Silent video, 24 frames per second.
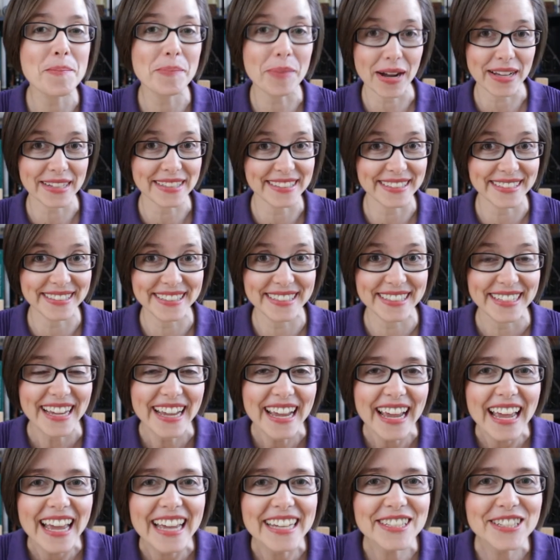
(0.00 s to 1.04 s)
buttons
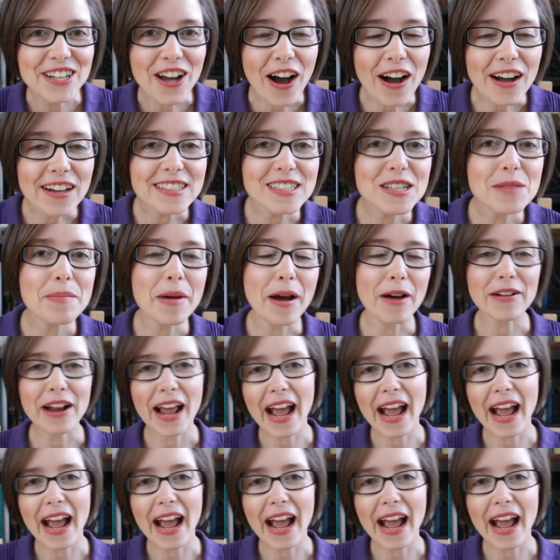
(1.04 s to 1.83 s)
and talks about